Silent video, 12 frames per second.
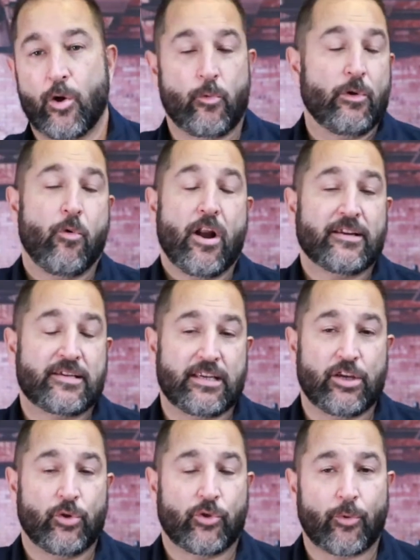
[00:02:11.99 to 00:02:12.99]
We wanna
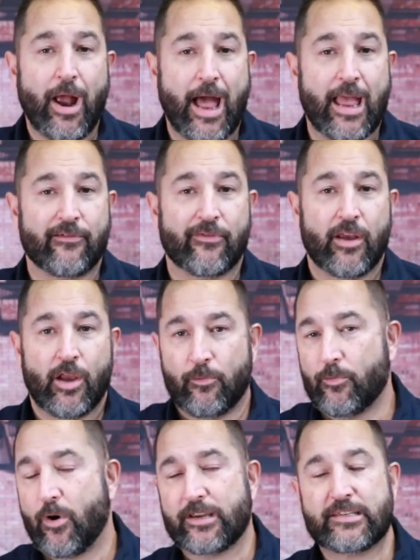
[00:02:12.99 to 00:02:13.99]
see you thrive.
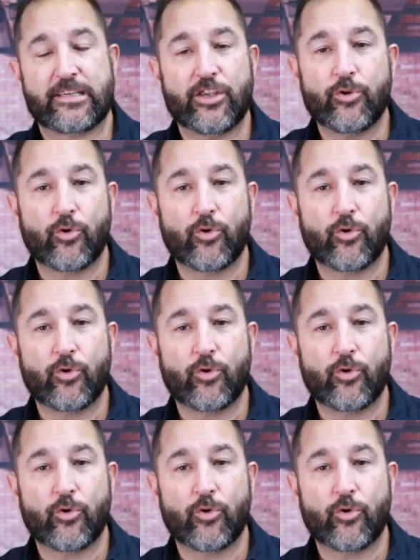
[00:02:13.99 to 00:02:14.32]
We wanna see